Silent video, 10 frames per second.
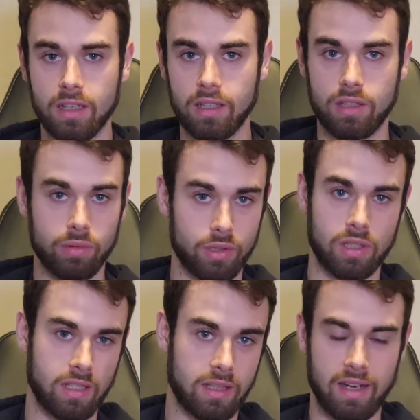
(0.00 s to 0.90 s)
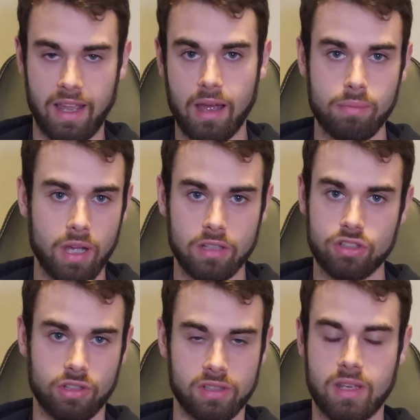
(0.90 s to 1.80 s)
You would need an
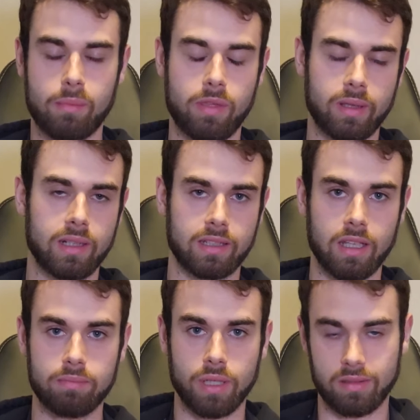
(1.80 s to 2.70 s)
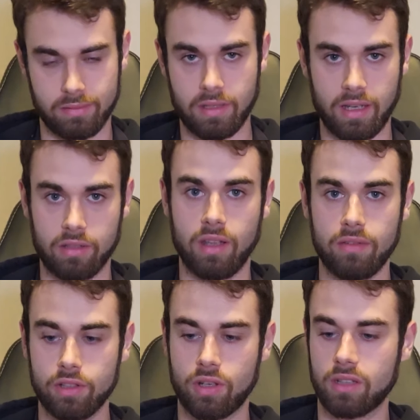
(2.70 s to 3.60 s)
airbrush or something like that, but I don't have
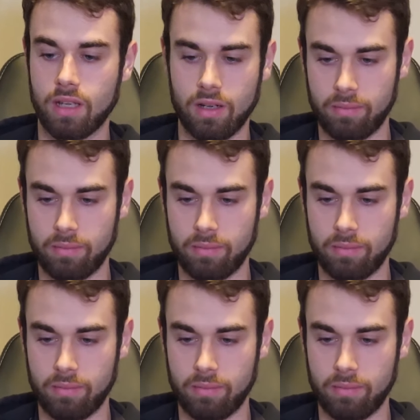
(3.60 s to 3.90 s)
it right now,